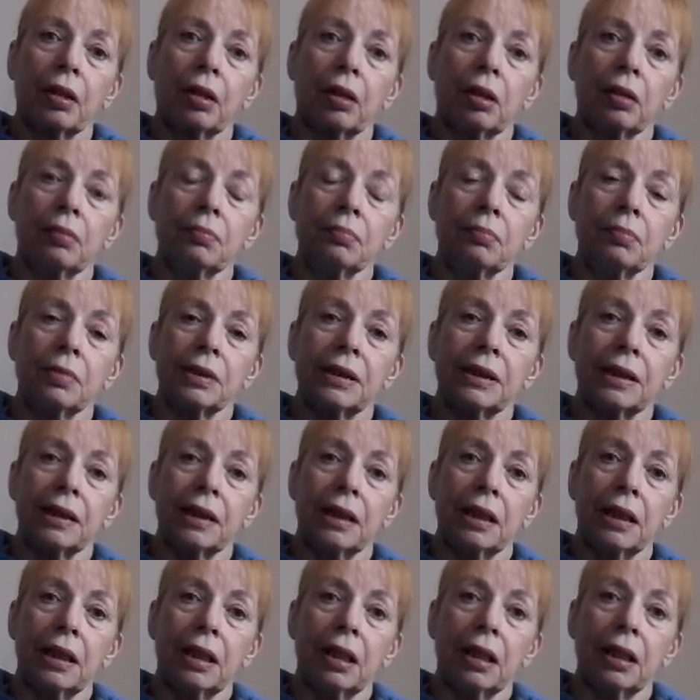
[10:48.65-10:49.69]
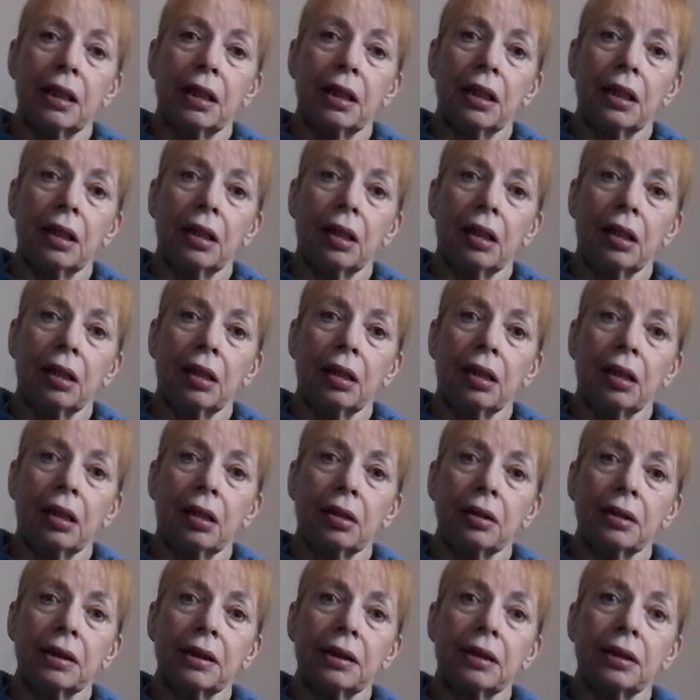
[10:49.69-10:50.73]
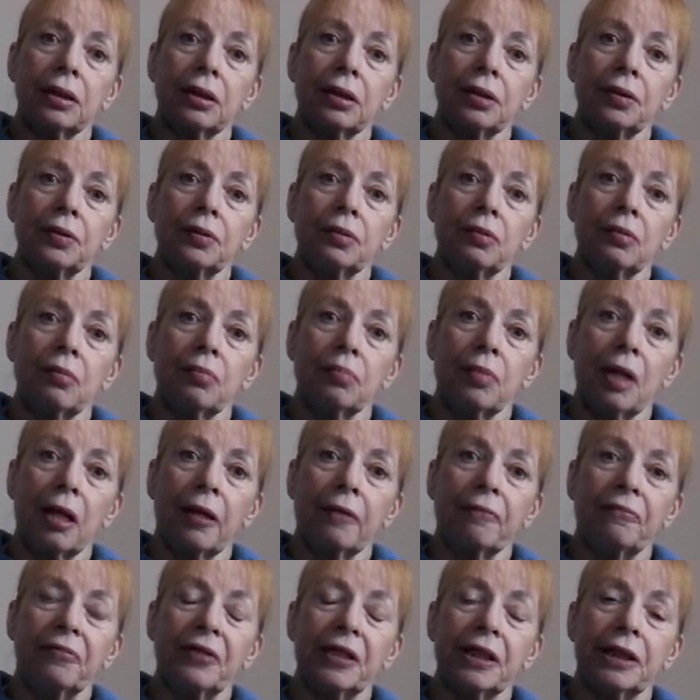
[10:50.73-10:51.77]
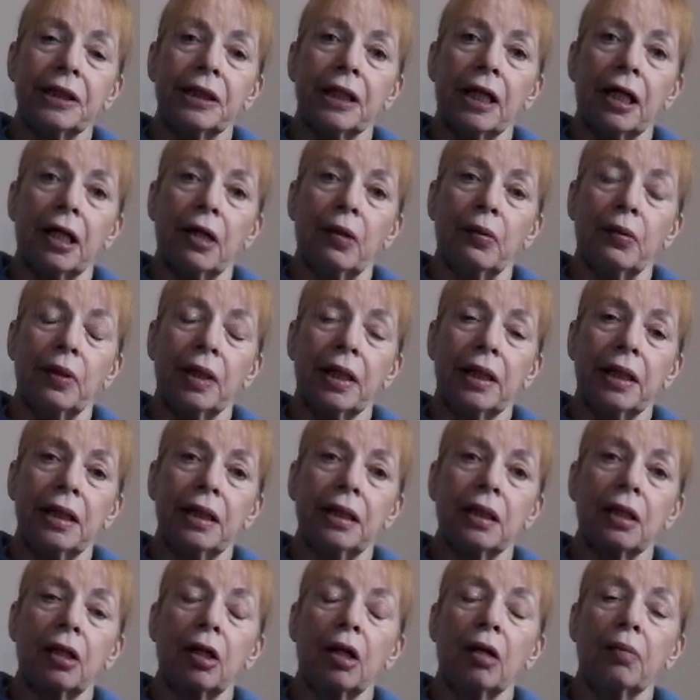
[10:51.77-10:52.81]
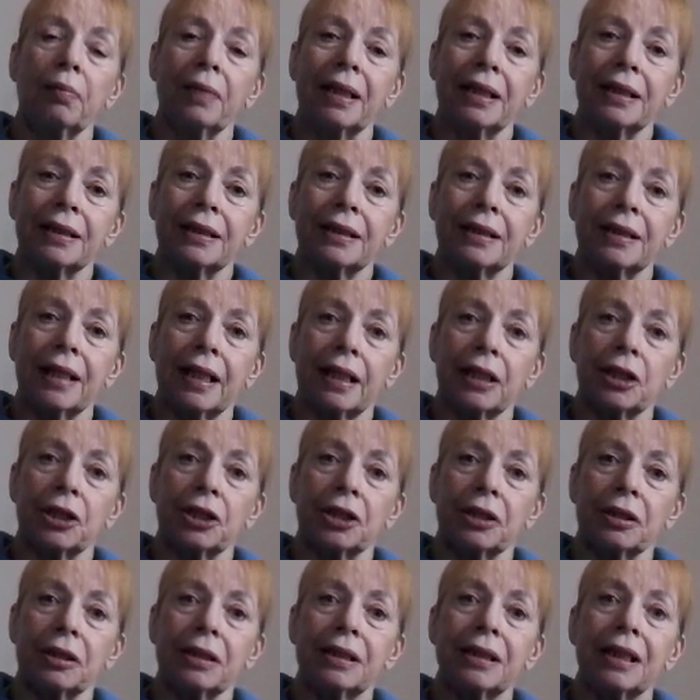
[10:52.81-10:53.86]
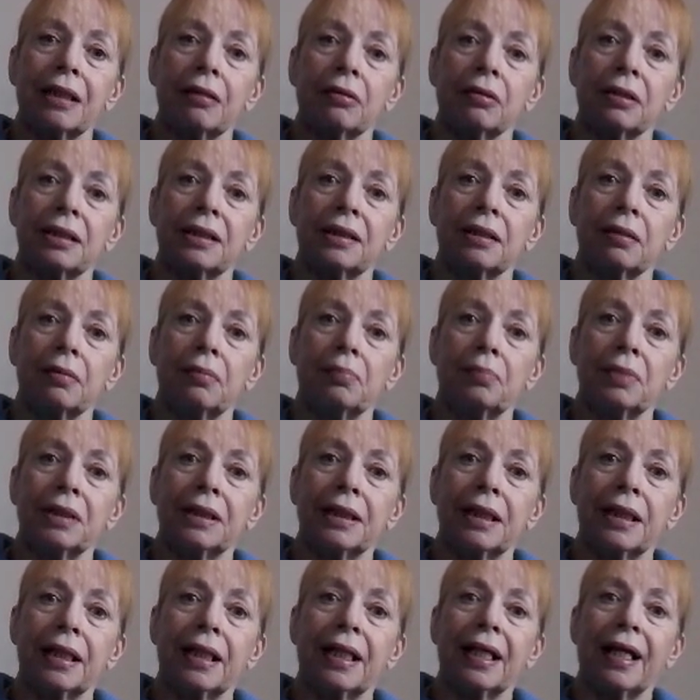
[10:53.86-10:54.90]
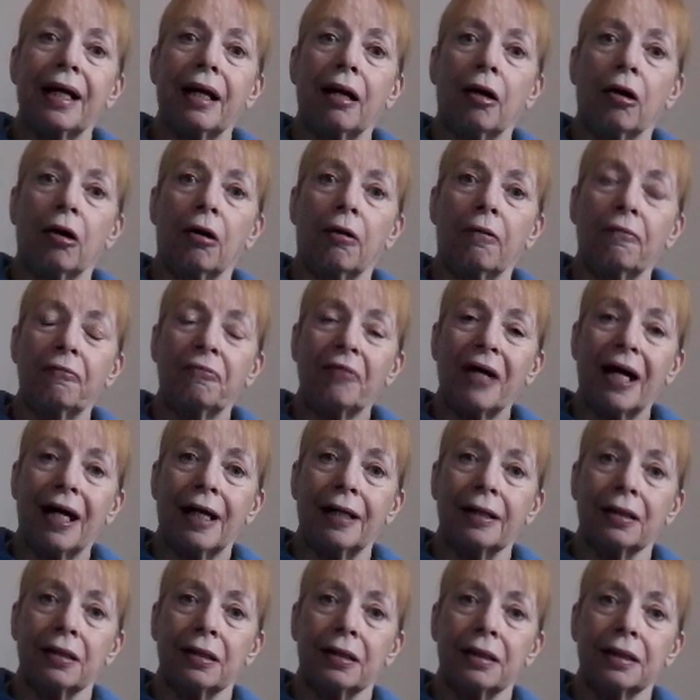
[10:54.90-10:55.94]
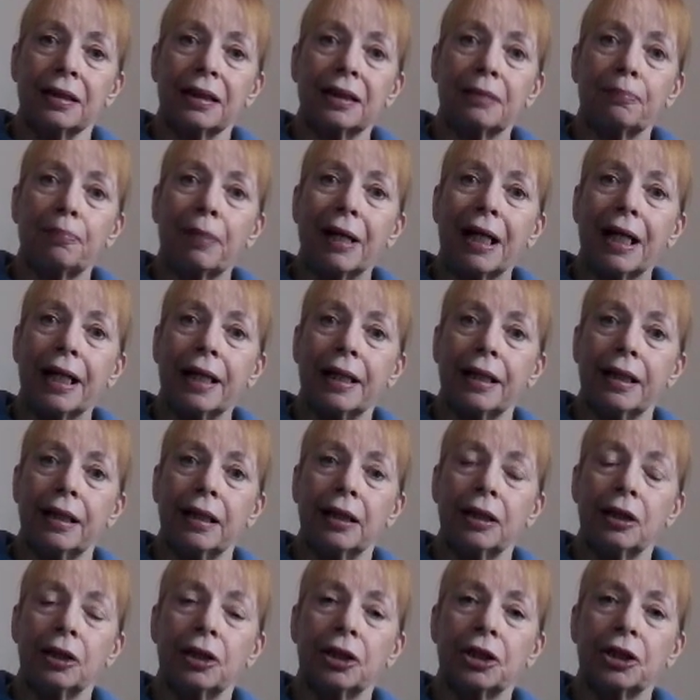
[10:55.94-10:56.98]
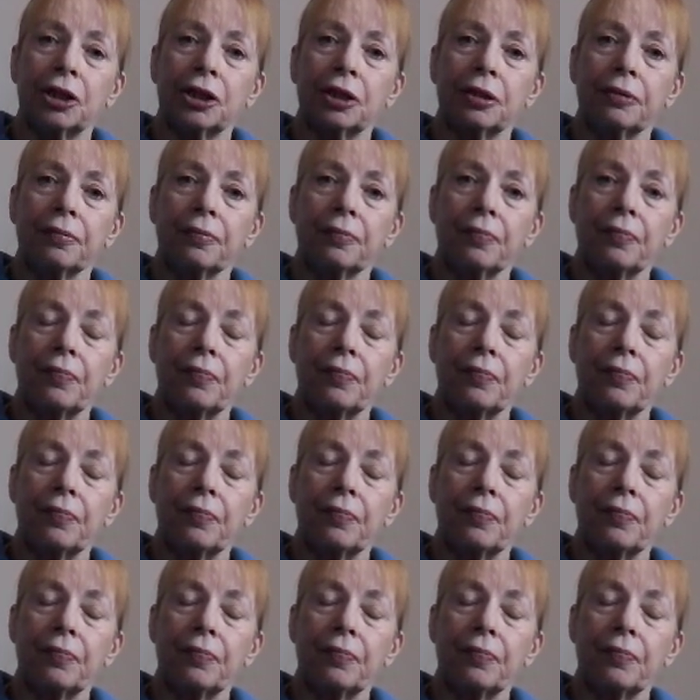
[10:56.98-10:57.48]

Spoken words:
comes onto my video and in the comments section tells somebody, get off Anne's page.